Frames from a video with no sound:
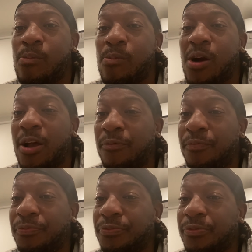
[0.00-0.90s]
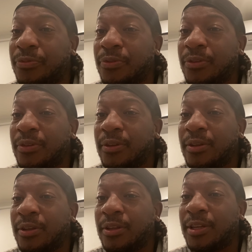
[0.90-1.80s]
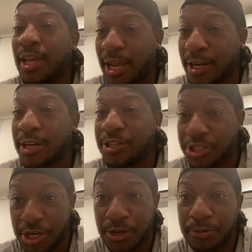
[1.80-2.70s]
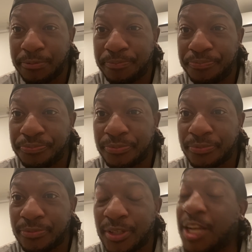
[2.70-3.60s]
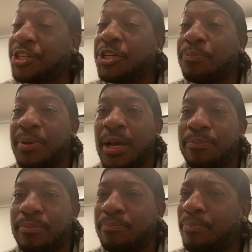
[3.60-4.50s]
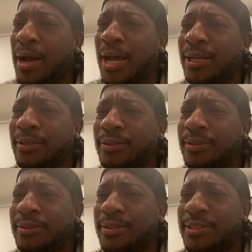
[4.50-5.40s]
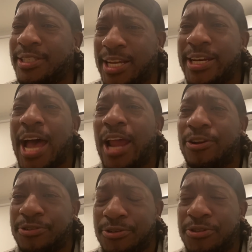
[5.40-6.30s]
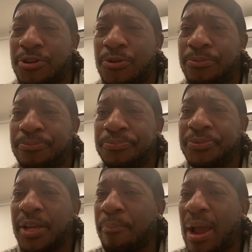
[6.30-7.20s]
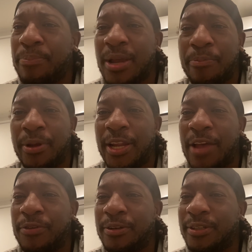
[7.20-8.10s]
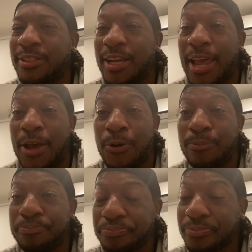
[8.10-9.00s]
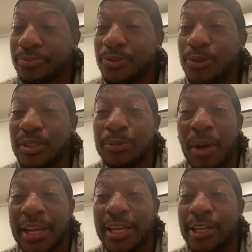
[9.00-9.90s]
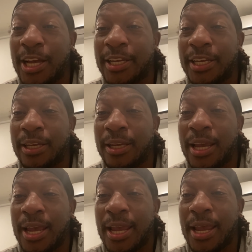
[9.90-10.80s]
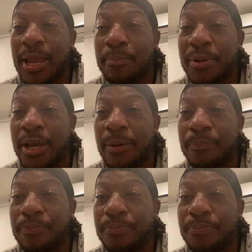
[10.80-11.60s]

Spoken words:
of the end of this year, it should be up by $10 or so. It might be up 11. Hell, you might get lucky and be up